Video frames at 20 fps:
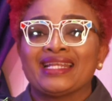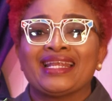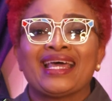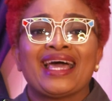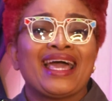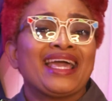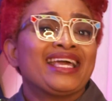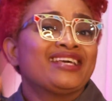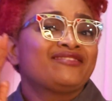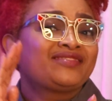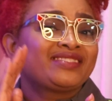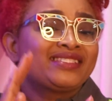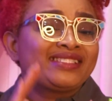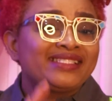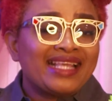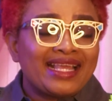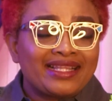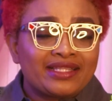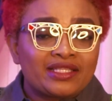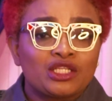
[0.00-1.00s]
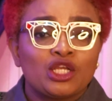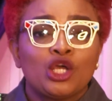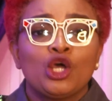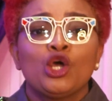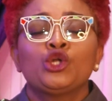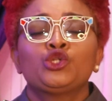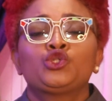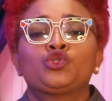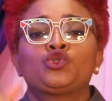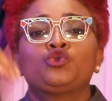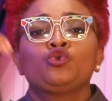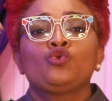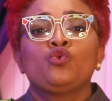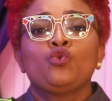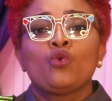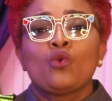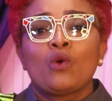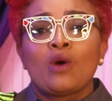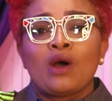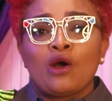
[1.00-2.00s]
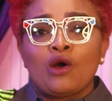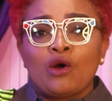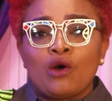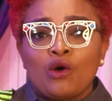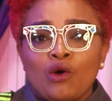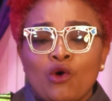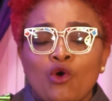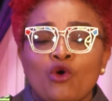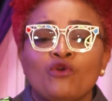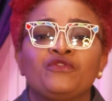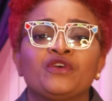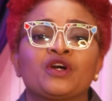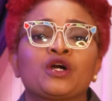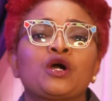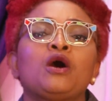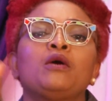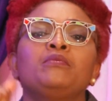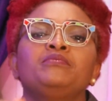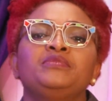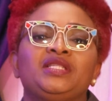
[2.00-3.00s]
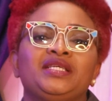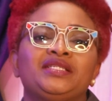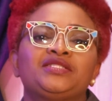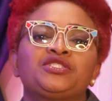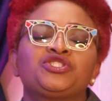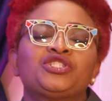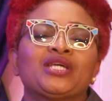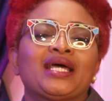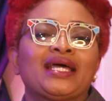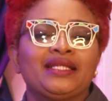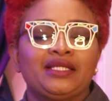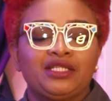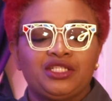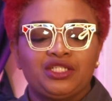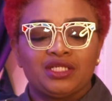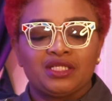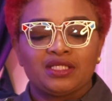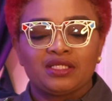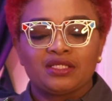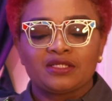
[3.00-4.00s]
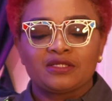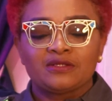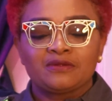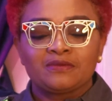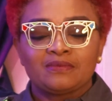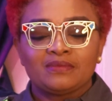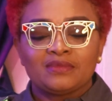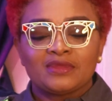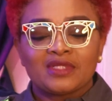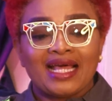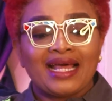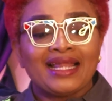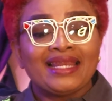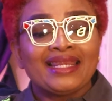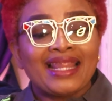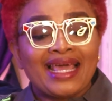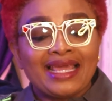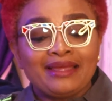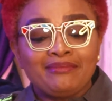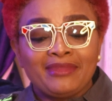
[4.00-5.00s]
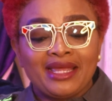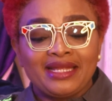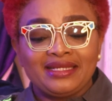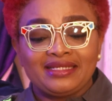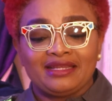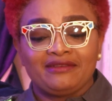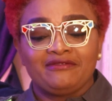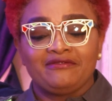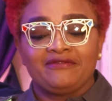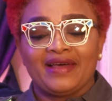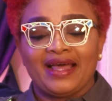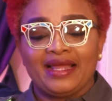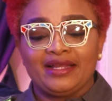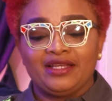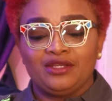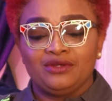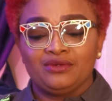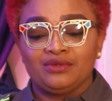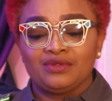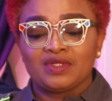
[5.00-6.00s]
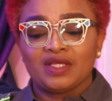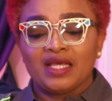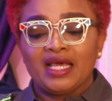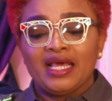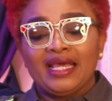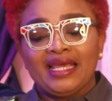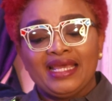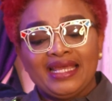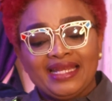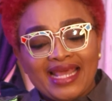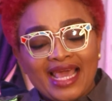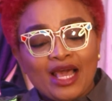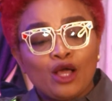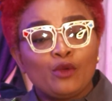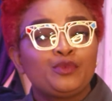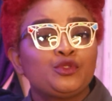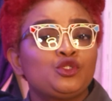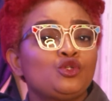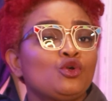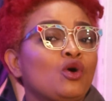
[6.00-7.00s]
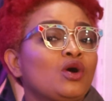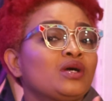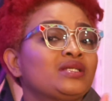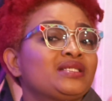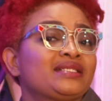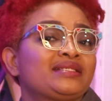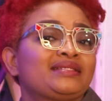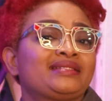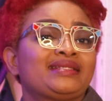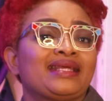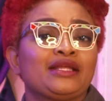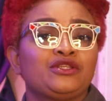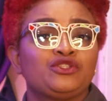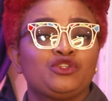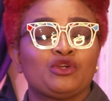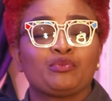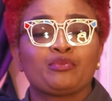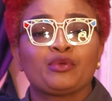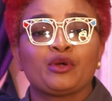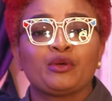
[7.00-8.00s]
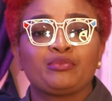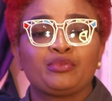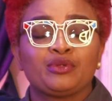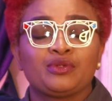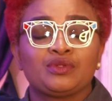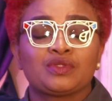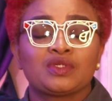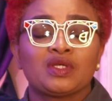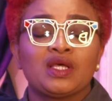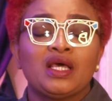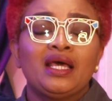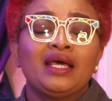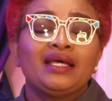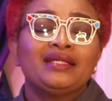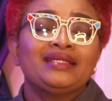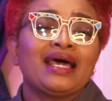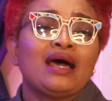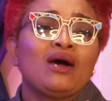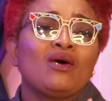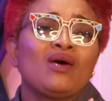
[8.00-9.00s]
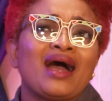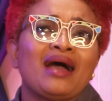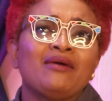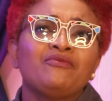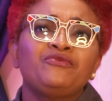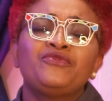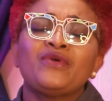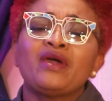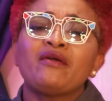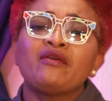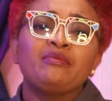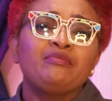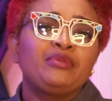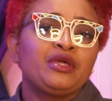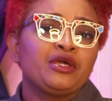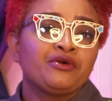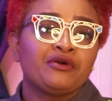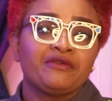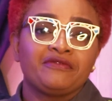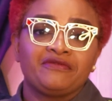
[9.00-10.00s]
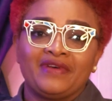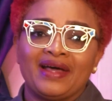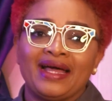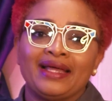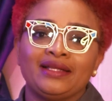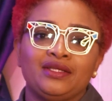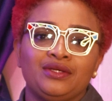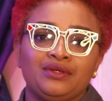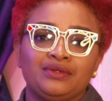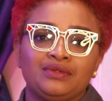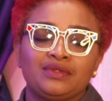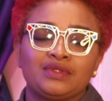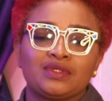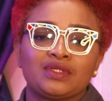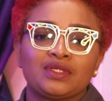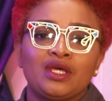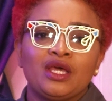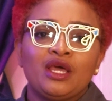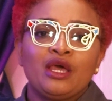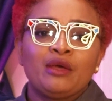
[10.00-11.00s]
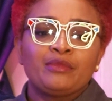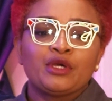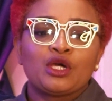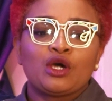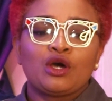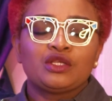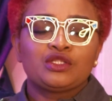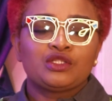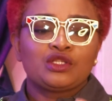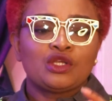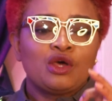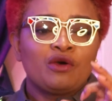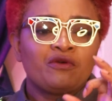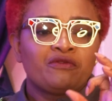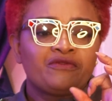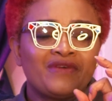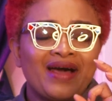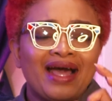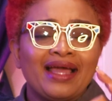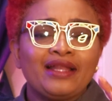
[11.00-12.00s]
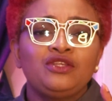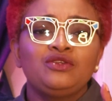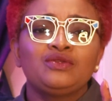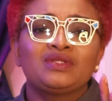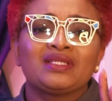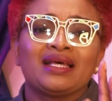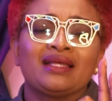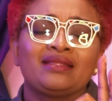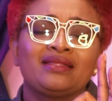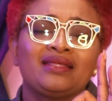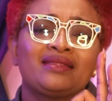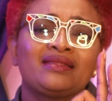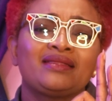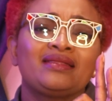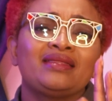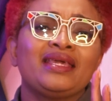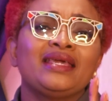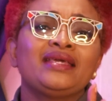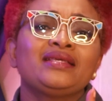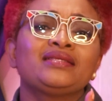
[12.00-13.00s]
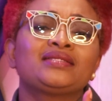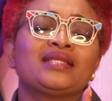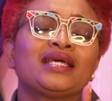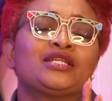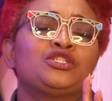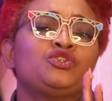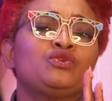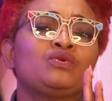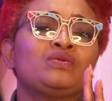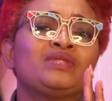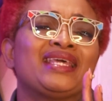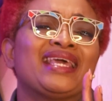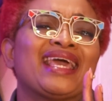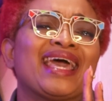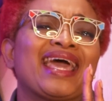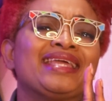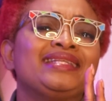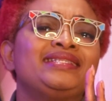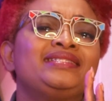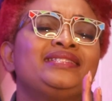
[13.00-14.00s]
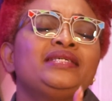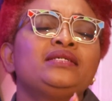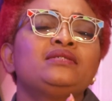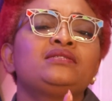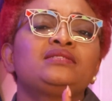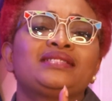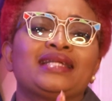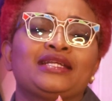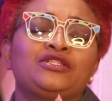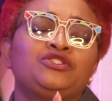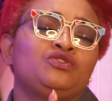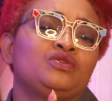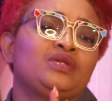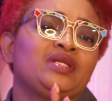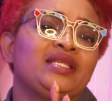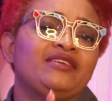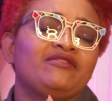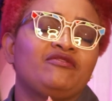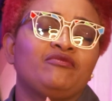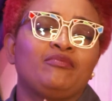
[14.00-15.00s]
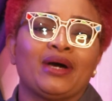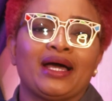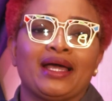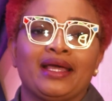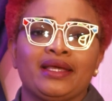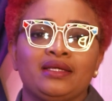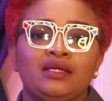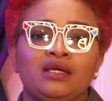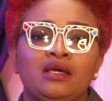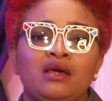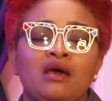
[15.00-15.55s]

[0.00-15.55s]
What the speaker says: that I have set to overcome these challenges? Alignment and values. It helps you understand your purpose. Now, I'm very big on values because values are the things the ideals that you live by.